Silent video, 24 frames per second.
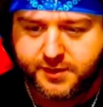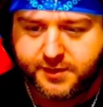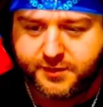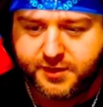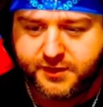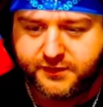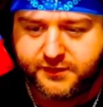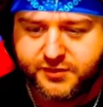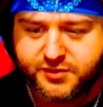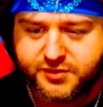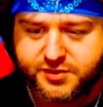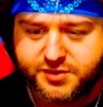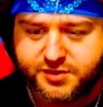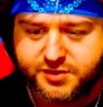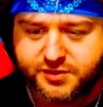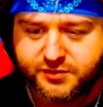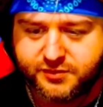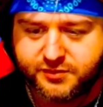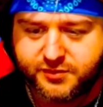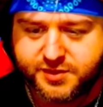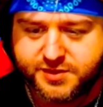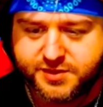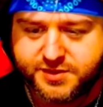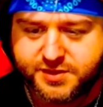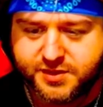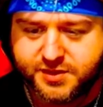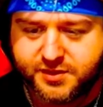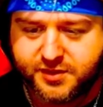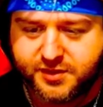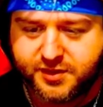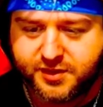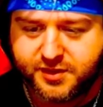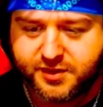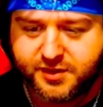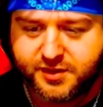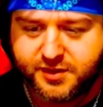not for sure what's going
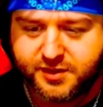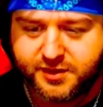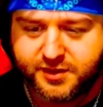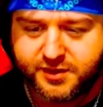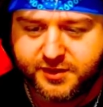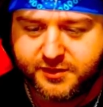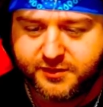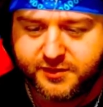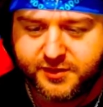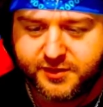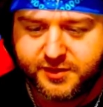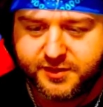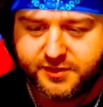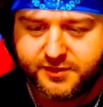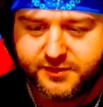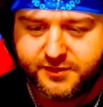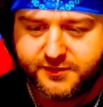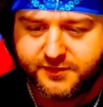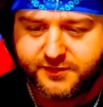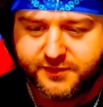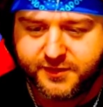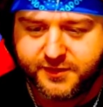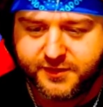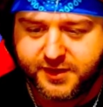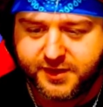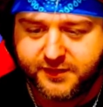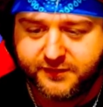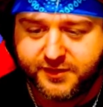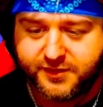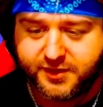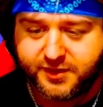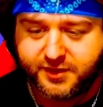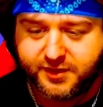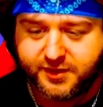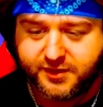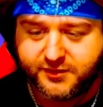on anyway. I've
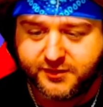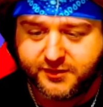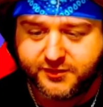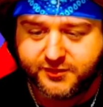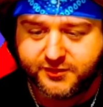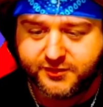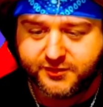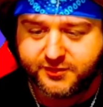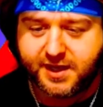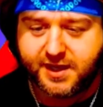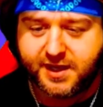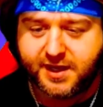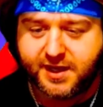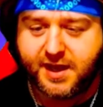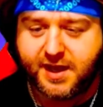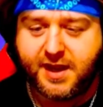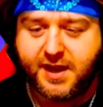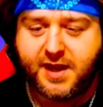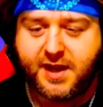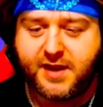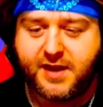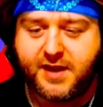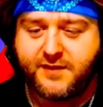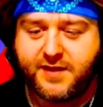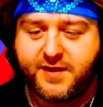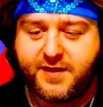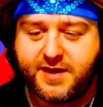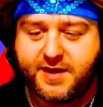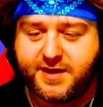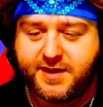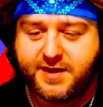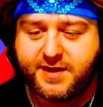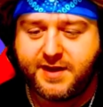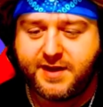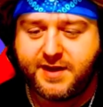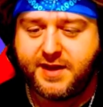done lost. I have
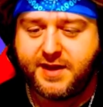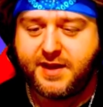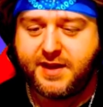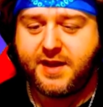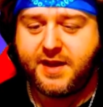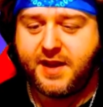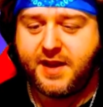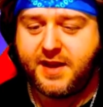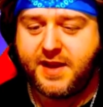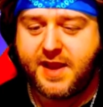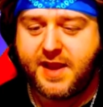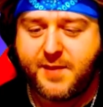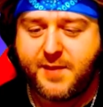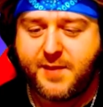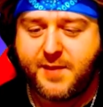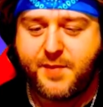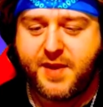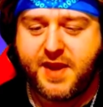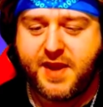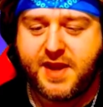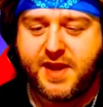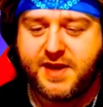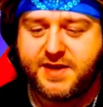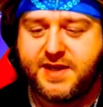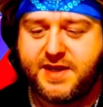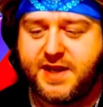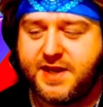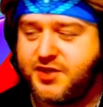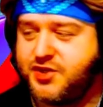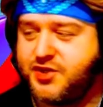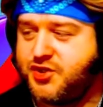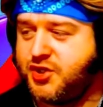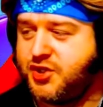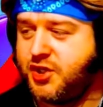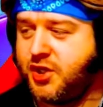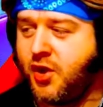ADD. I can't pay attention
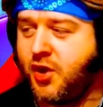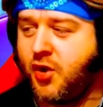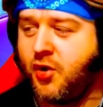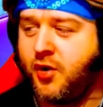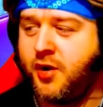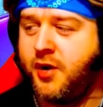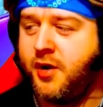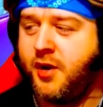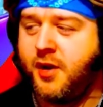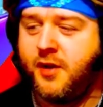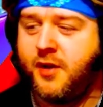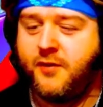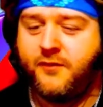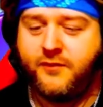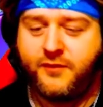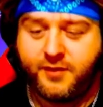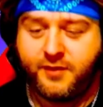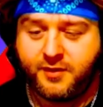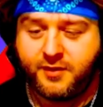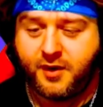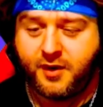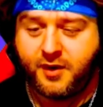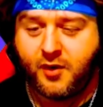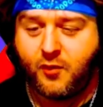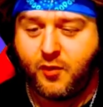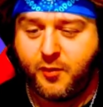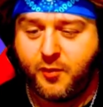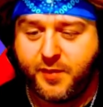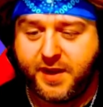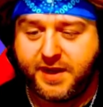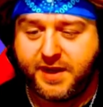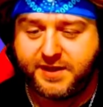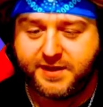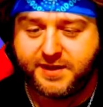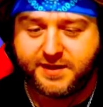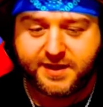long enough. Oh, we're
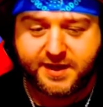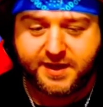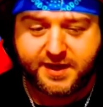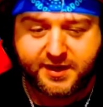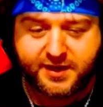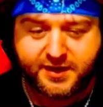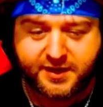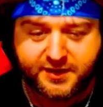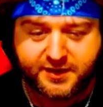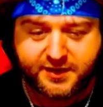back to the Harry.